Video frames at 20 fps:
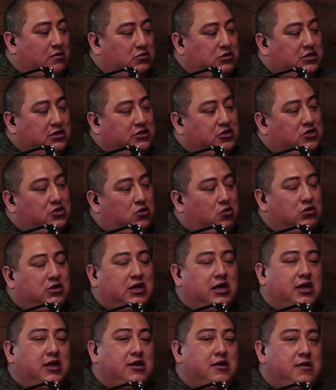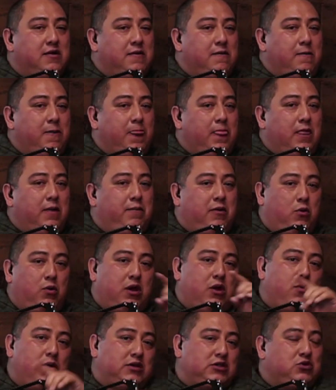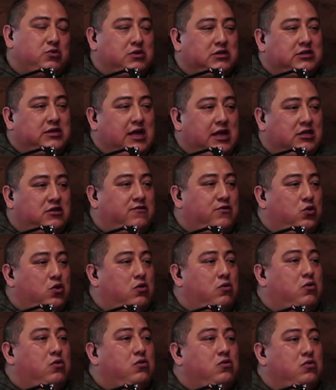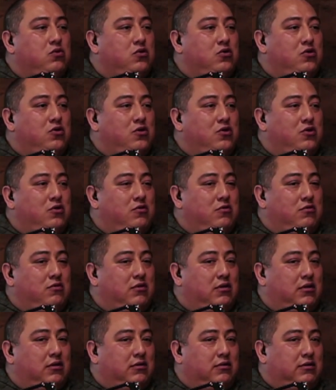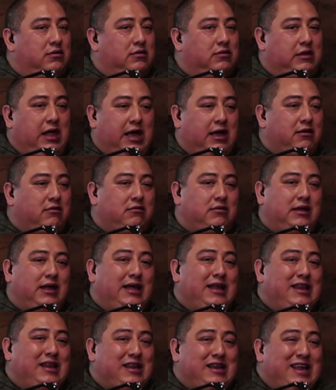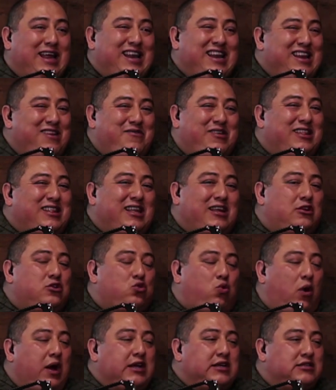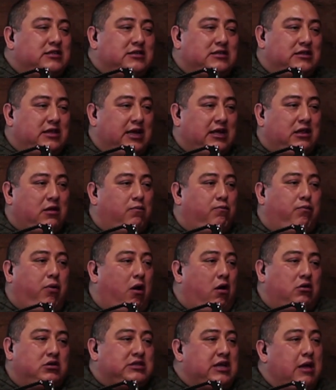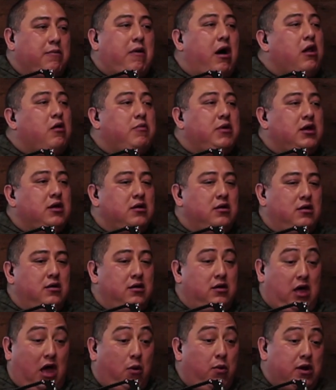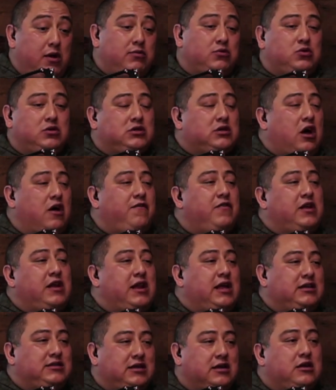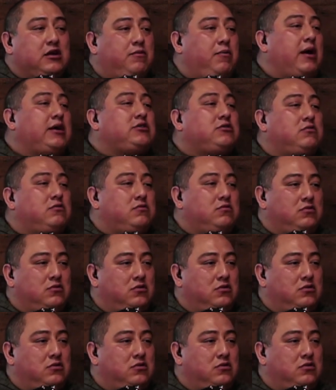I was six years old again. But when I went to his dad's funeral, like it, it didn't even think twice. Like the balls came out of me. Mm-hmm. I went up to his coffin and I said goodbye to him.